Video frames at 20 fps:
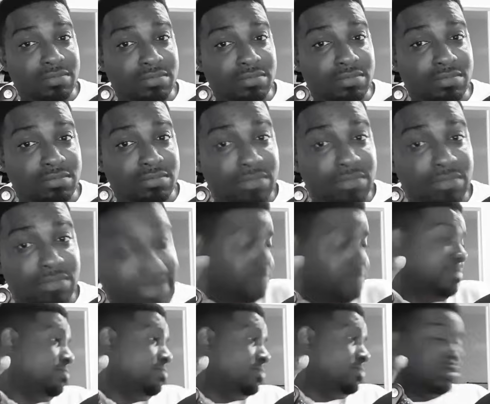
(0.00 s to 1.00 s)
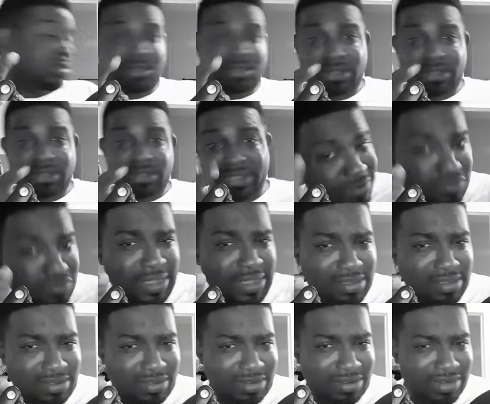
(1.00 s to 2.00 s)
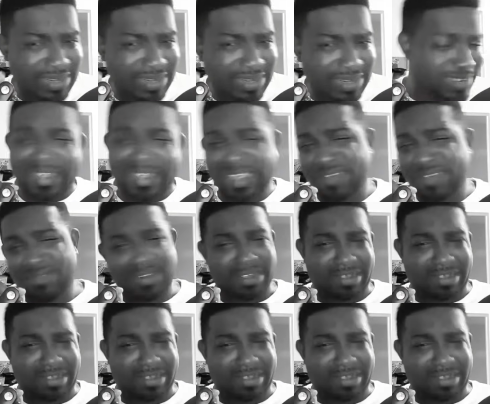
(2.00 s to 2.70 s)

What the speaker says: listen why carefully.